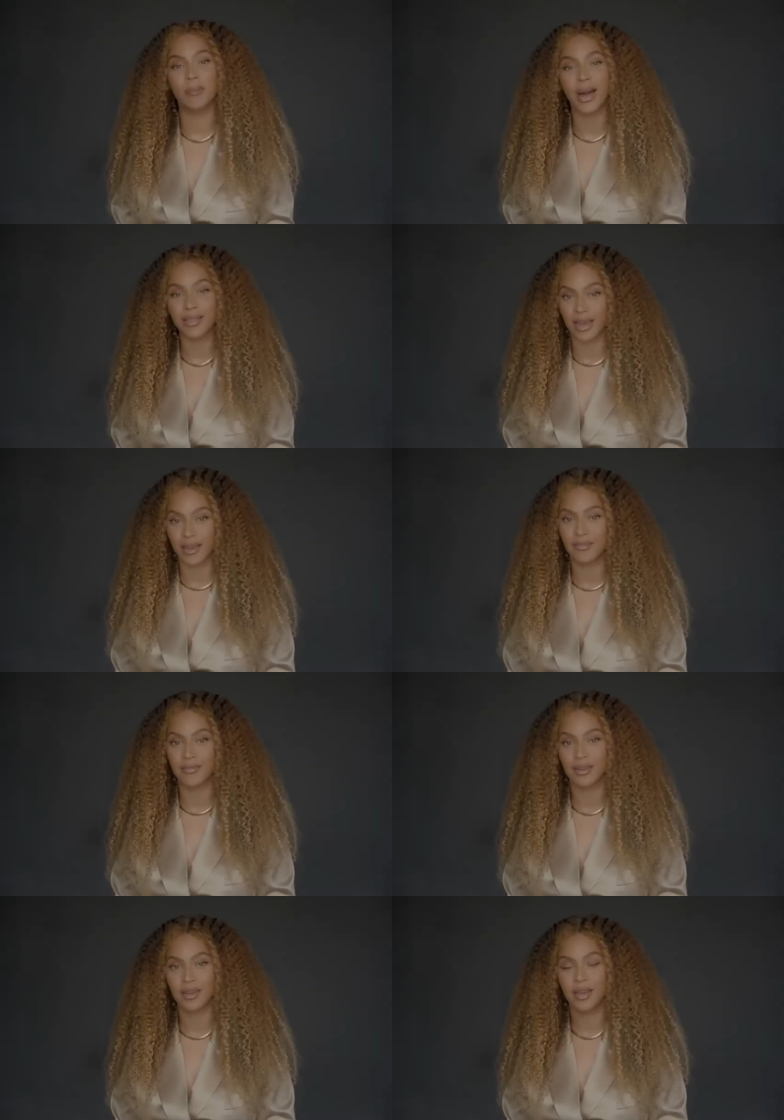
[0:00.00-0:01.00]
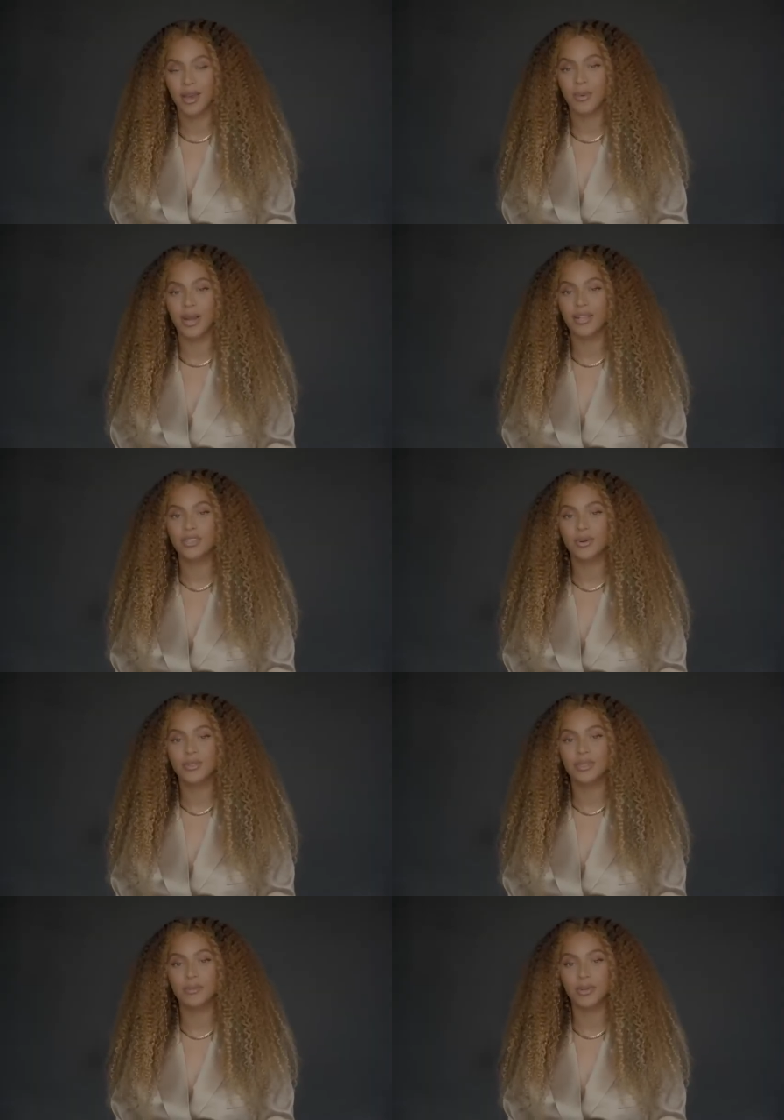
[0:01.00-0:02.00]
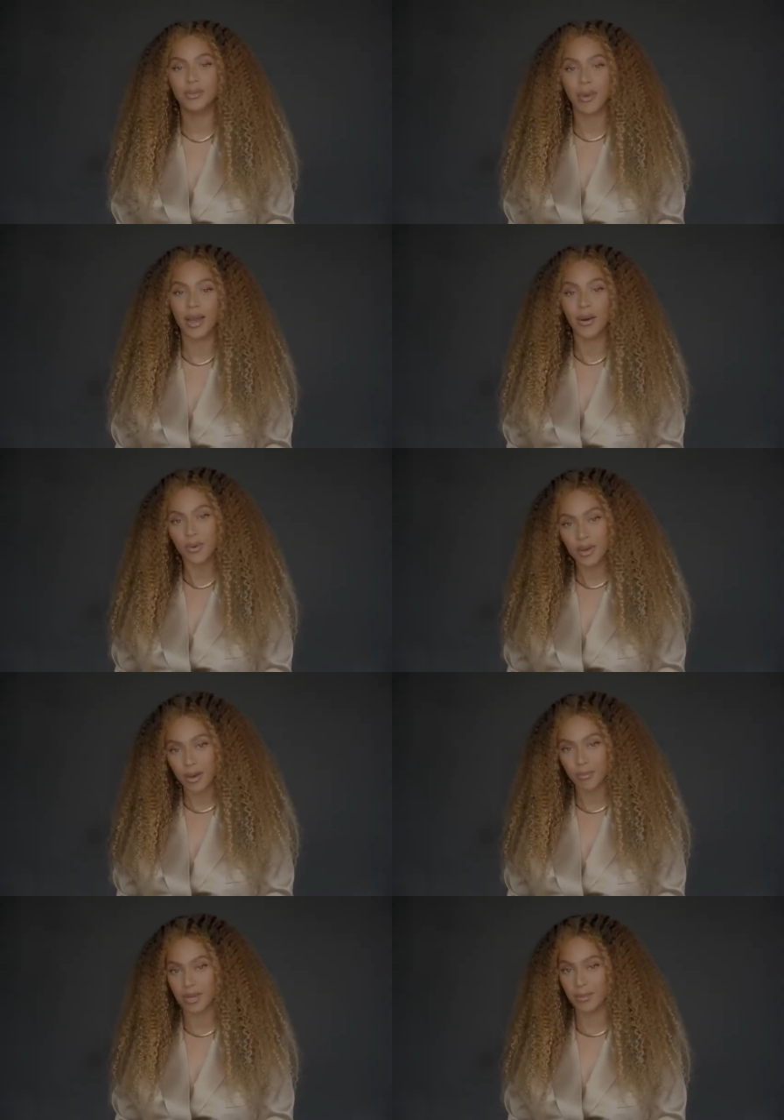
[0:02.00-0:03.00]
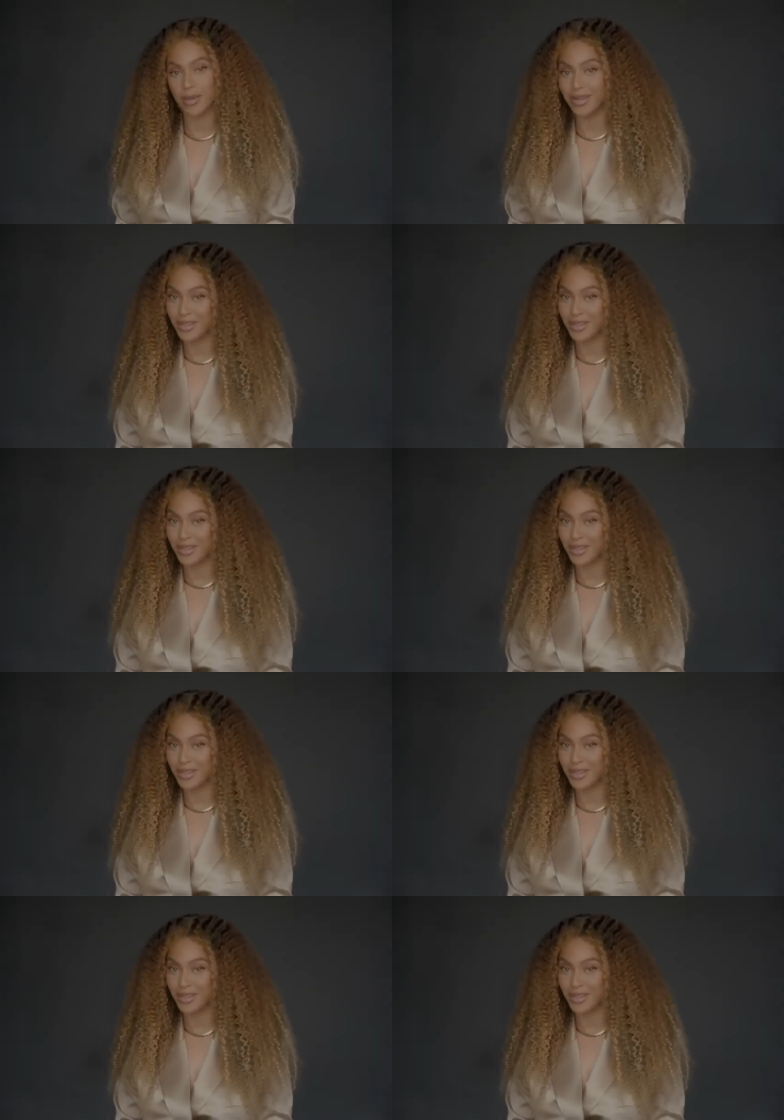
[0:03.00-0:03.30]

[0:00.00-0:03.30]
in my life when I chose to build my own company many